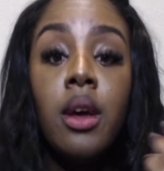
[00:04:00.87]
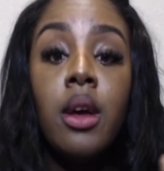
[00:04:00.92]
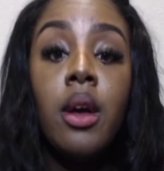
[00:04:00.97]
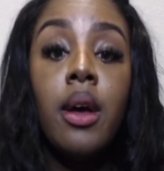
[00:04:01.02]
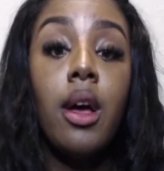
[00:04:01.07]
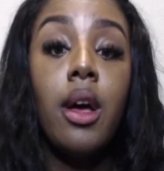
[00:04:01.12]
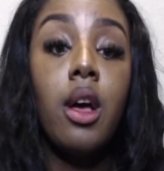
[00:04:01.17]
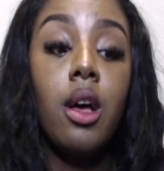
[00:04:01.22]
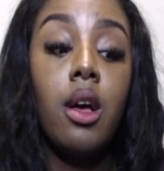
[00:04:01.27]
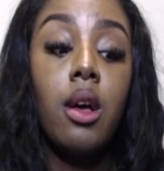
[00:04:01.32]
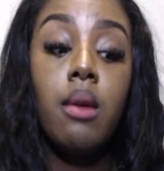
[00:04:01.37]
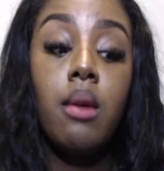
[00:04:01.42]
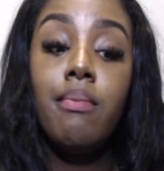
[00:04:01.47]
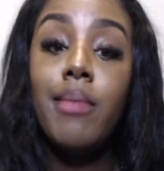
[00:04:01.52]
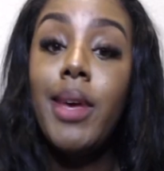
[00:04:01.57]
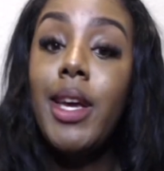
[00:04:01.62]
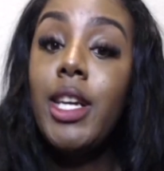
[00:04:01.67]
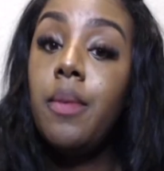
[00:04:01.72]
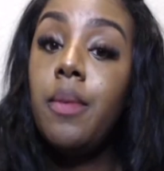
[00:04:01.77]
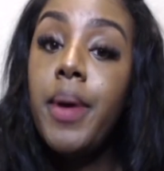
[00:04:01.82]

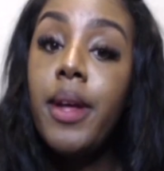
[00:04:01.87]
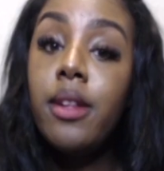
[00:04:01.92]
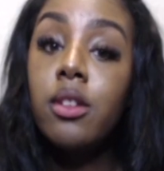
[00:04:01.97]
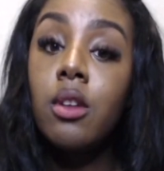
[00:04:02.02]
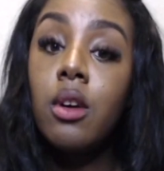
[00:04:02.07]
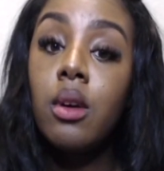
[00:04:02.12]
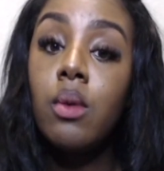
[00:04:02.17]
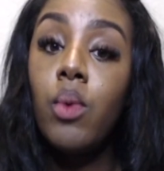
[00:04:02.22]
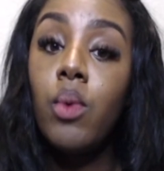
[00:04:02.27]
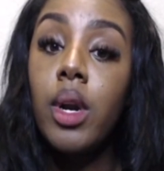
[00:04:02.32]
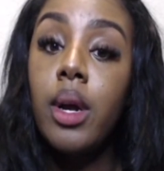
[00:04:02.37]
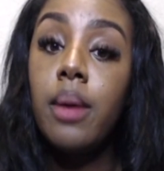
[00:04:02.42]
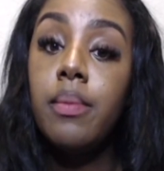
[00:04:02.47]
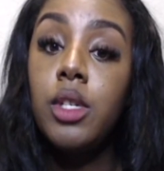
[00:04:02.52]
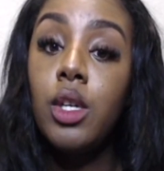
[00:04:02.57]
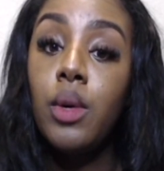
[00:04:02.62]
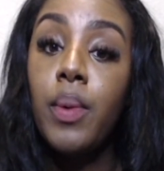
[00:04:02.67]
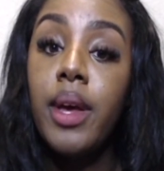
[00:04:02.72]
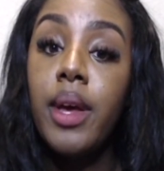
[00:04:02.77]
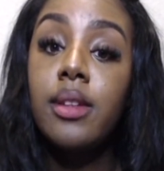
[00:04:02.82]
It depends on what I'm
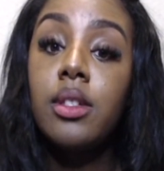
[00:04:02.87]
doing.